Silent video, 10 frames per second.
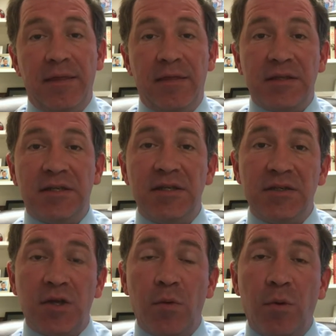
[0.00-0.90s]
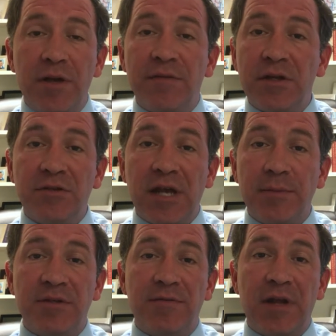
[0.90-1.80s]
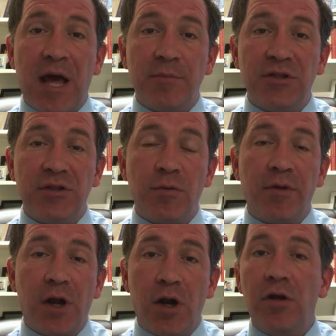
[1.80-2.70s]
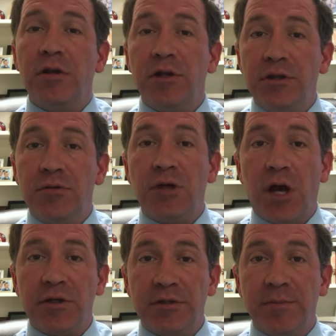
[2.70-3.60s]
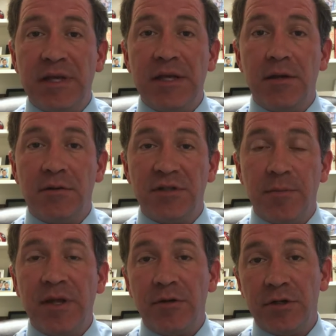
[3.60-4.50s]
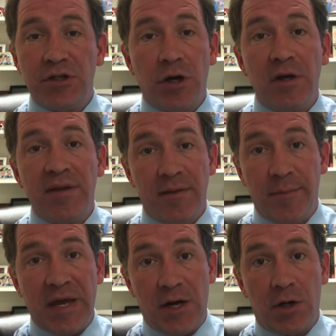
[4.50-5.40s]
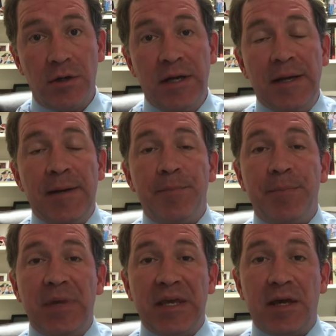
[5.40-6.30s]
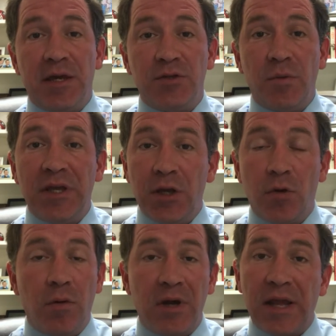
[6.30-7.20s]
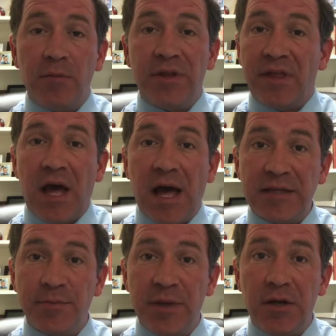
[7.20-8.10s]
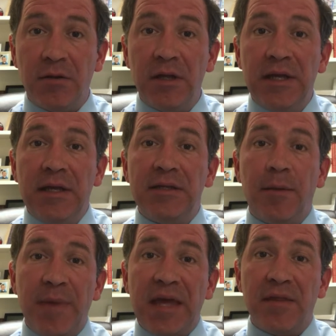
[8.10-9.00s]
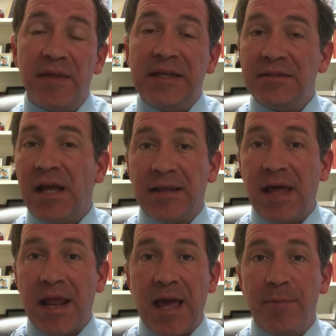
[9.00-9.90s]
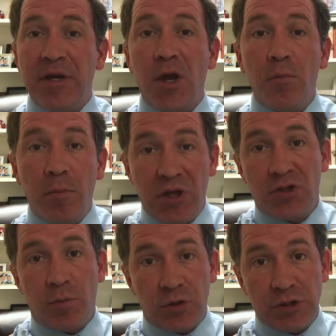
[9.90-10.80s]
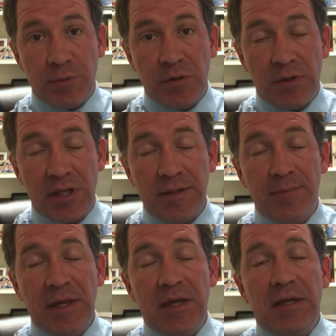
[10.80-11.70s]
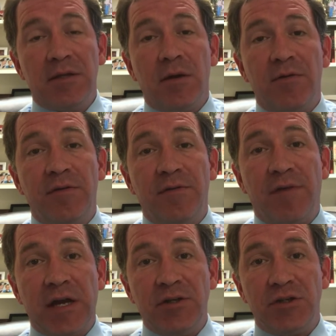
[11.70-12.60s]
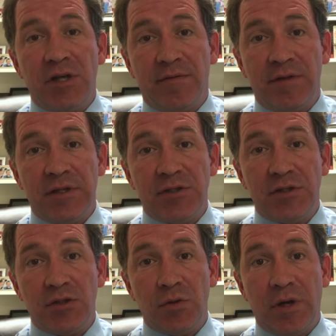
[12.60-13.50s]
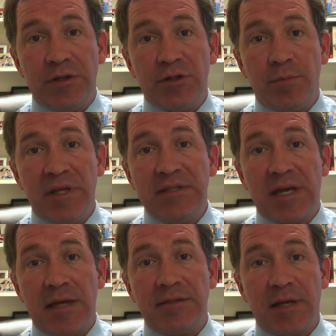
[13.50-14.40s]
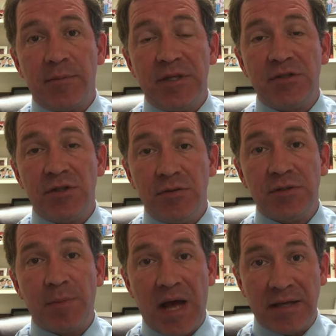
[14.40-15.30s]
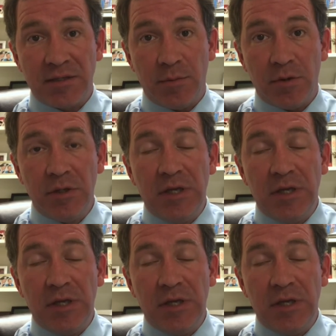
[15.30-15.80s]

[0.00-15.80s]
This is one of those types of adoptions where the earlier you talk to me or some other attorney, the better, because we can coordinate with the hospital to make things like that happen go much more smoothly. So if you find yourself in this situation, please contact me as soon as possible,